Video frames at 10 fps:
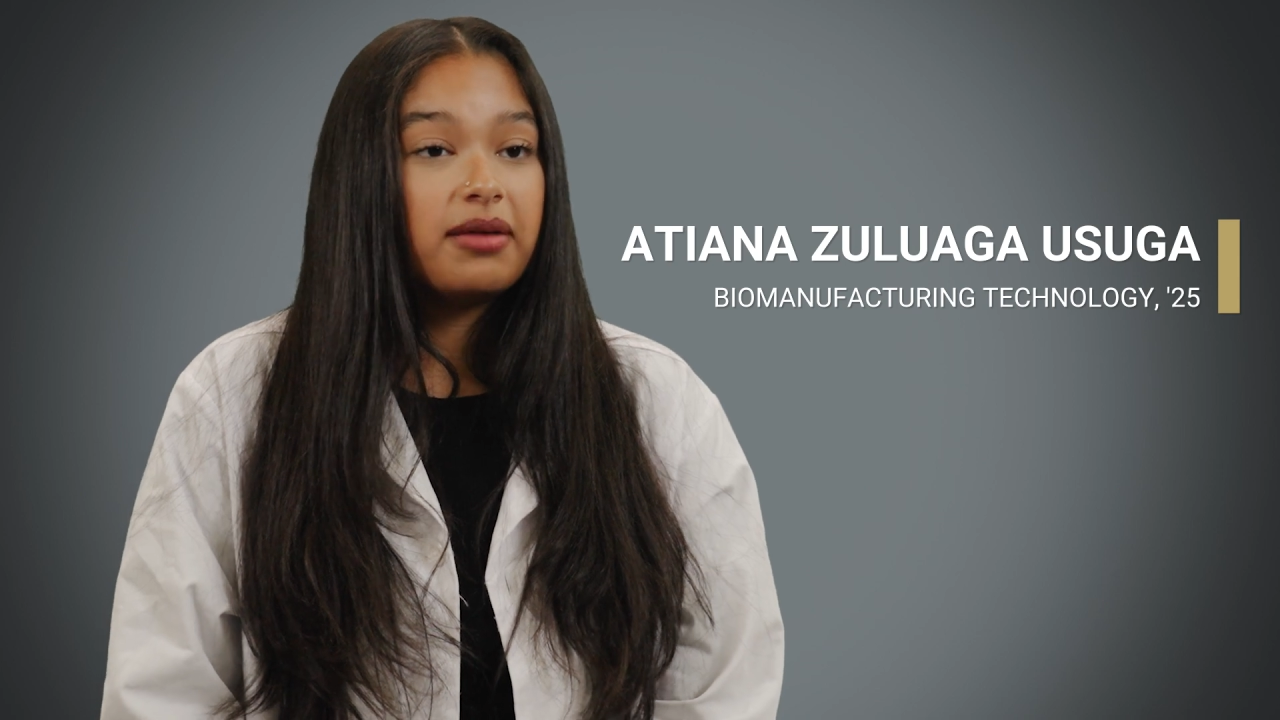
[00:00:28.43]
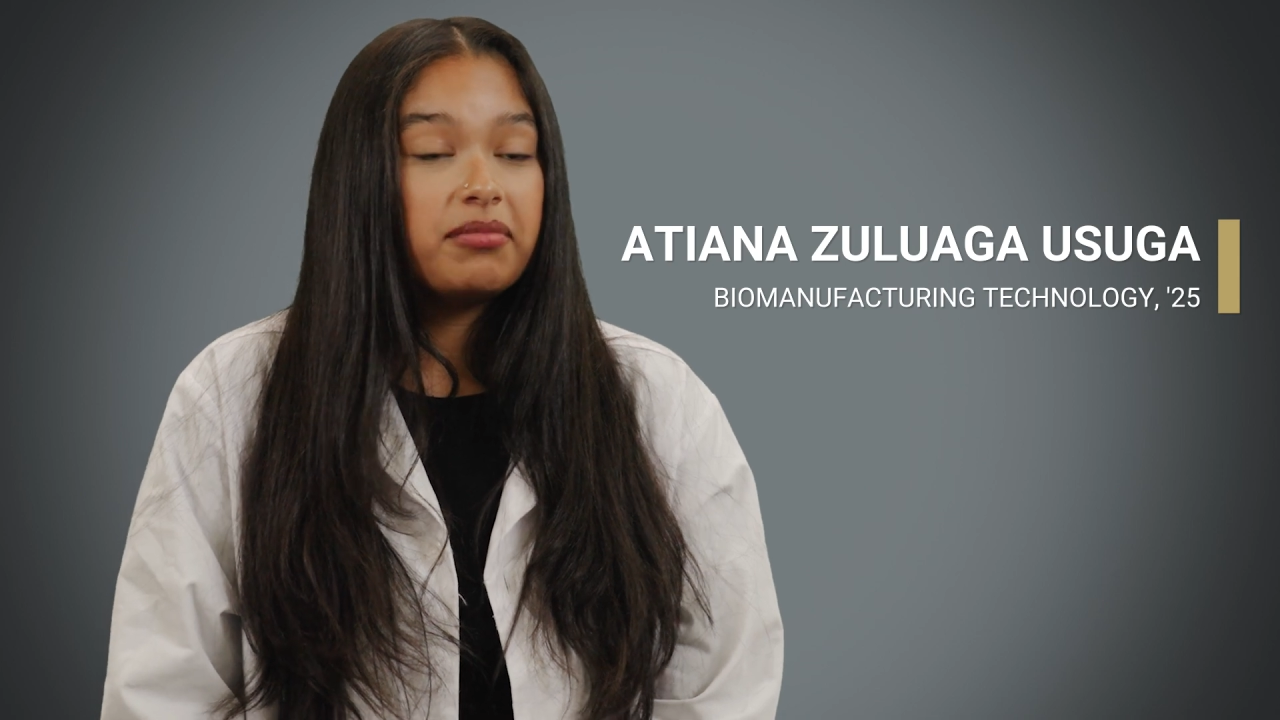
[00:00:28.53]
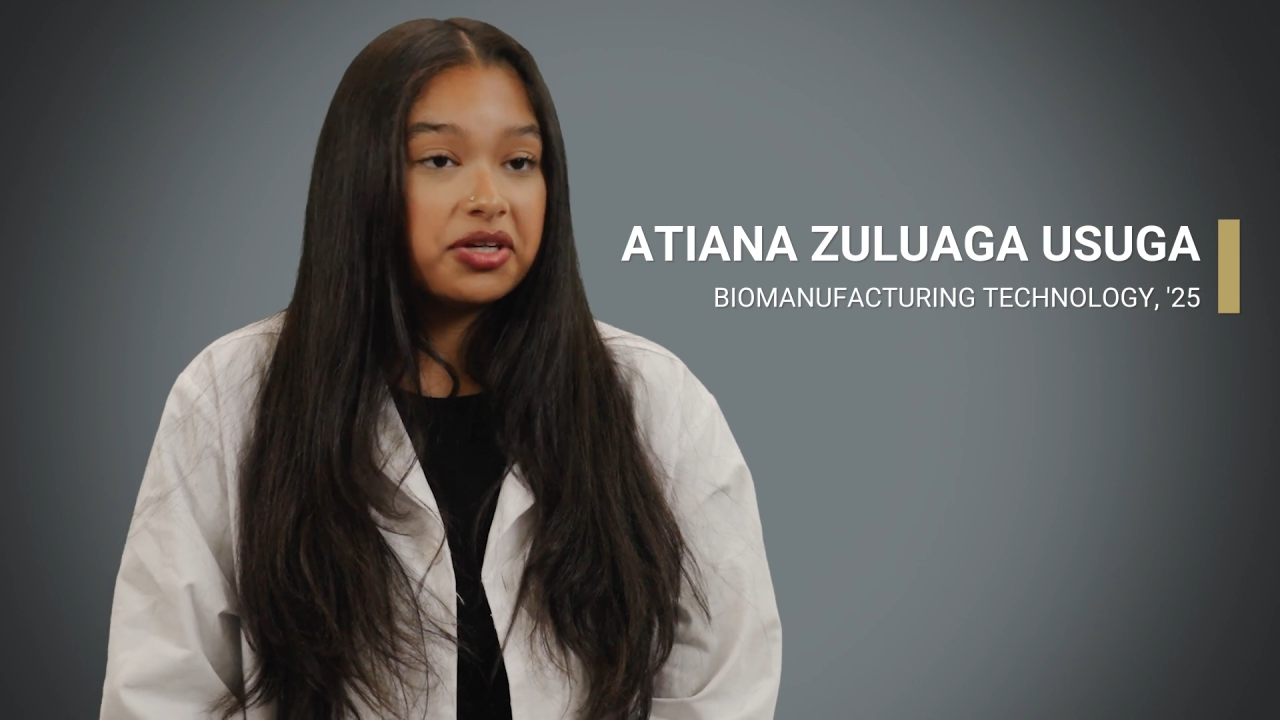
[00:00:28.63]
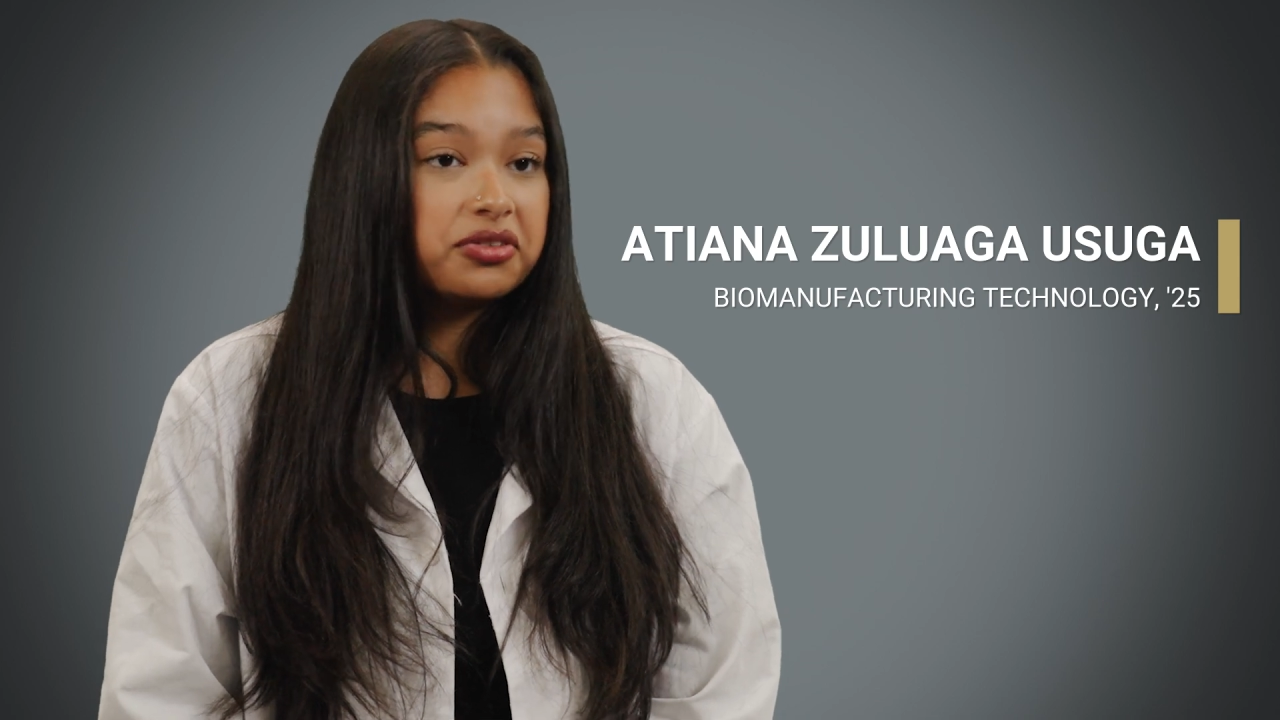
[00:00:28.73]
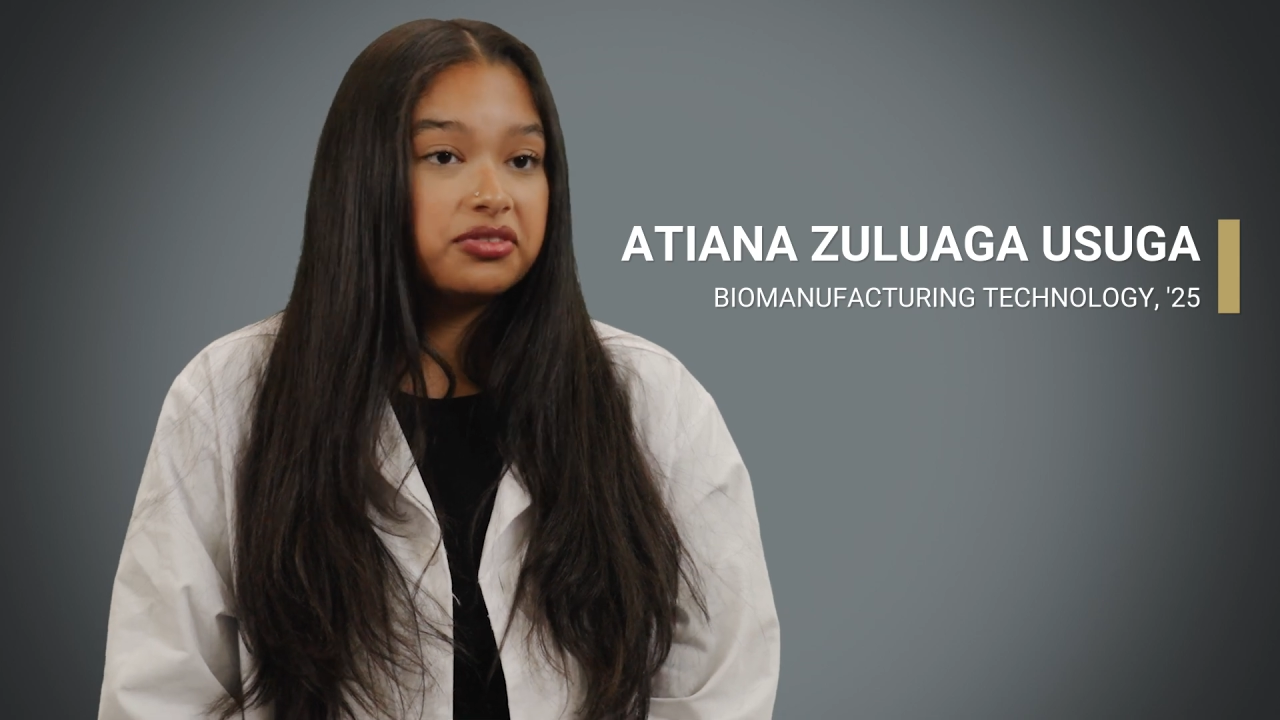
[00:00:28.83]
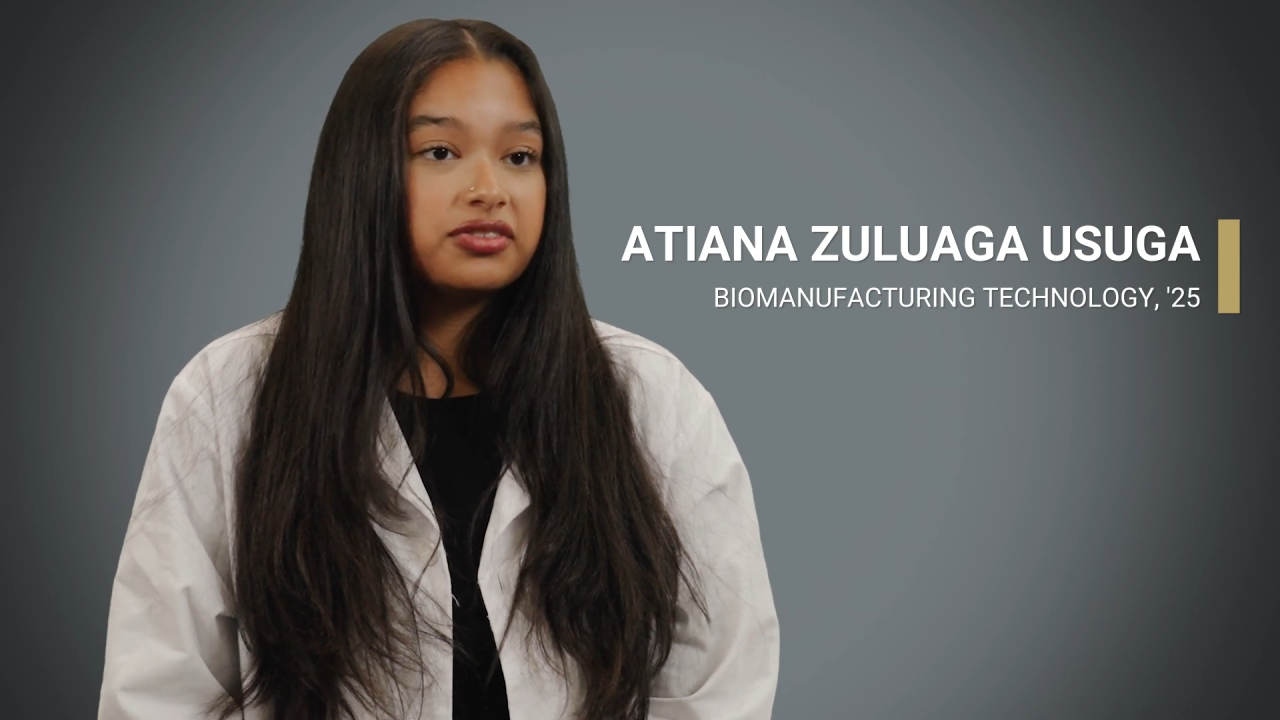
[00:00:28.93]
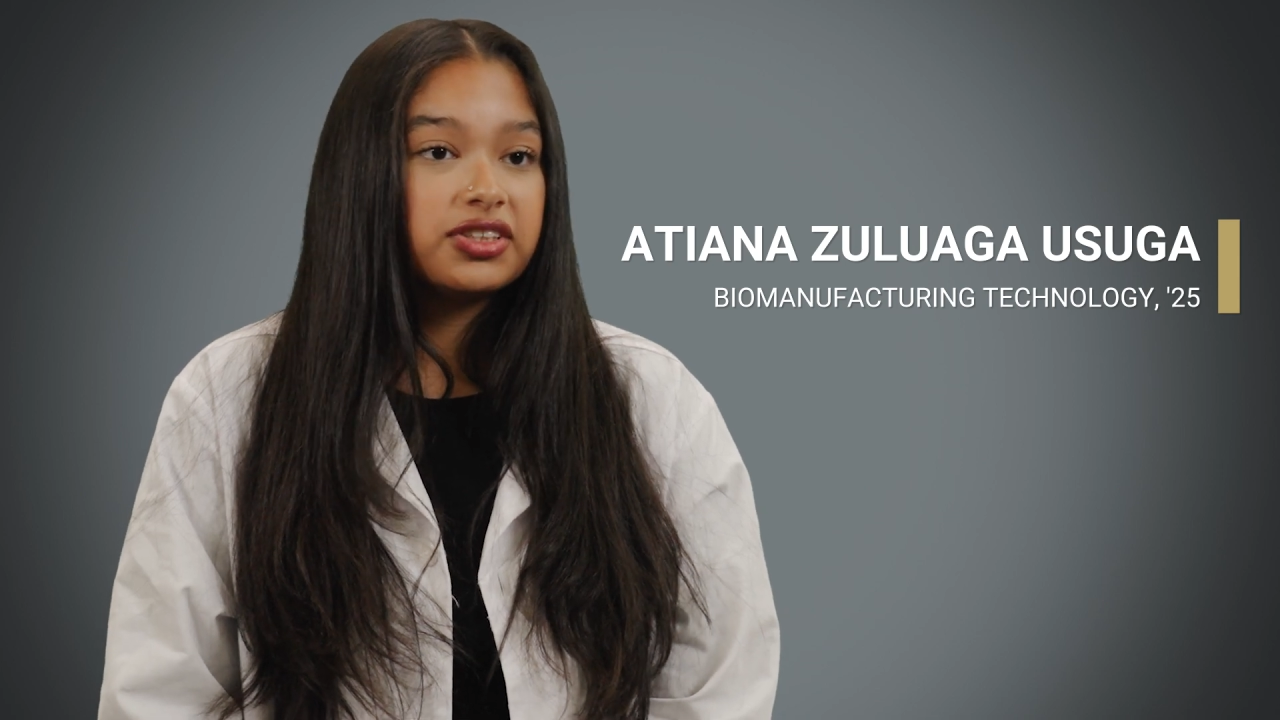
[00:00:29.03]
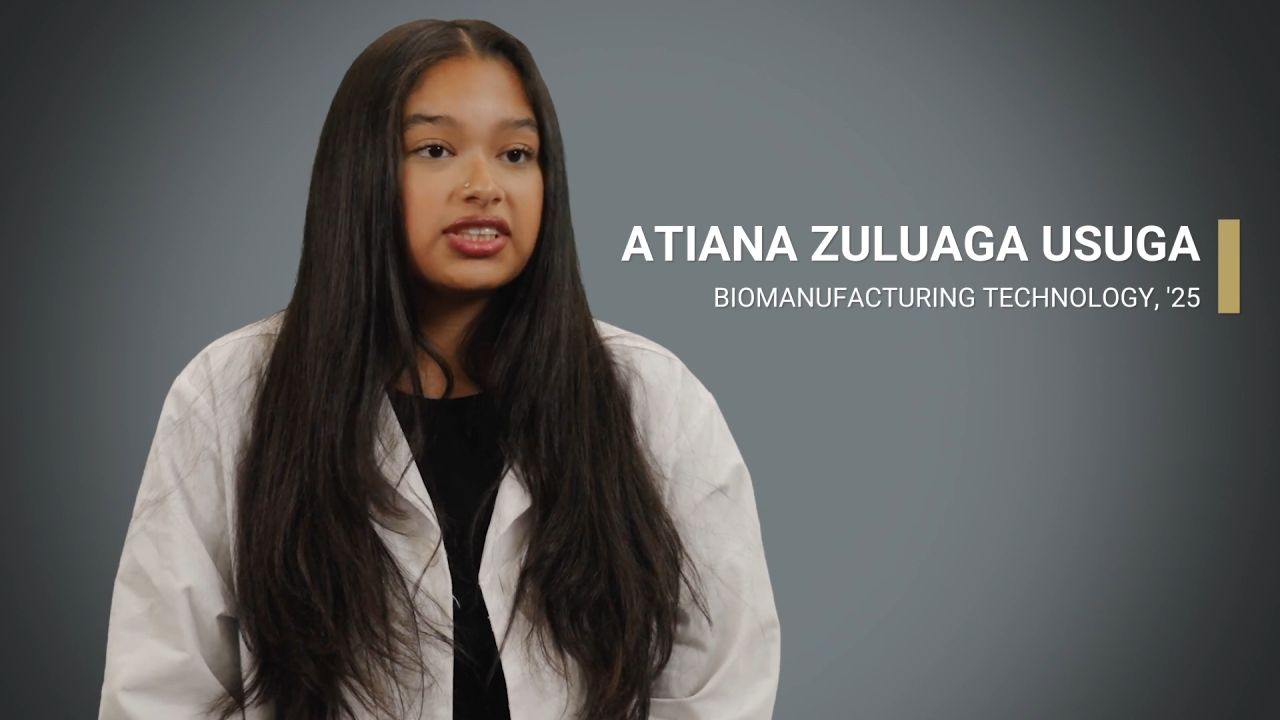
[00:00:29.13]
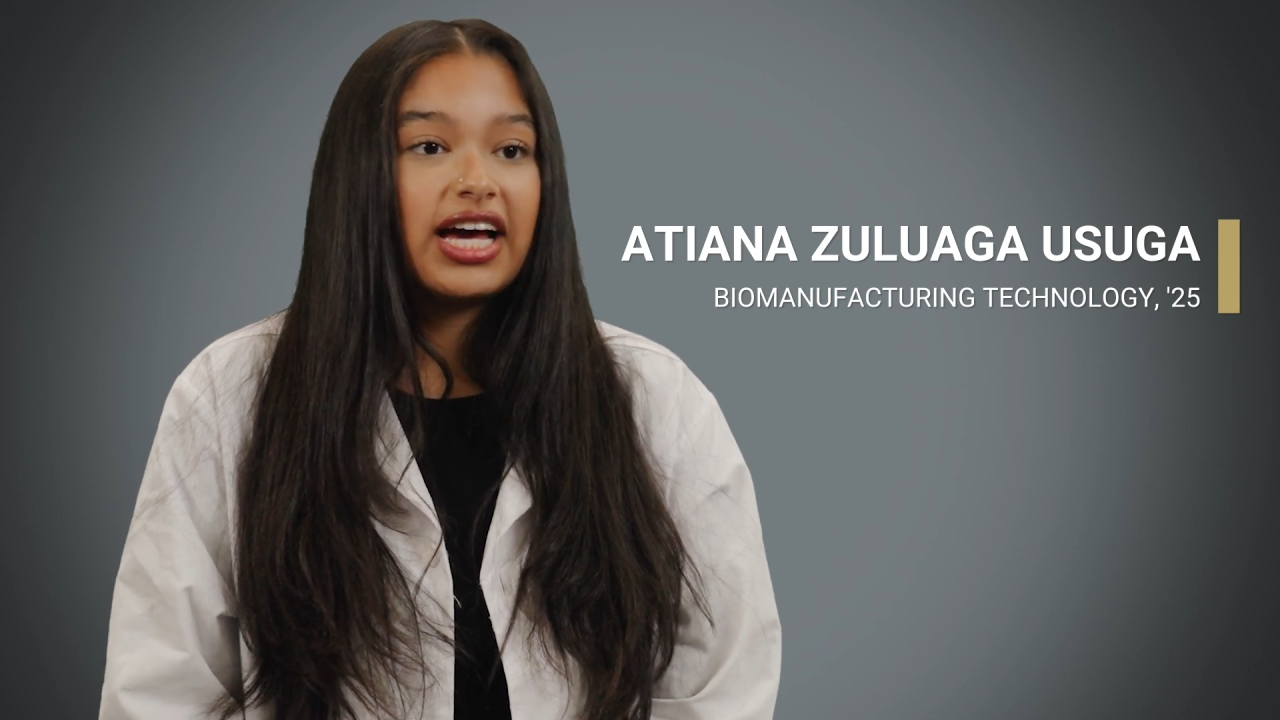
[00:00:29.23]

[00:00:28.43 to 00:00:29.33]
medical field.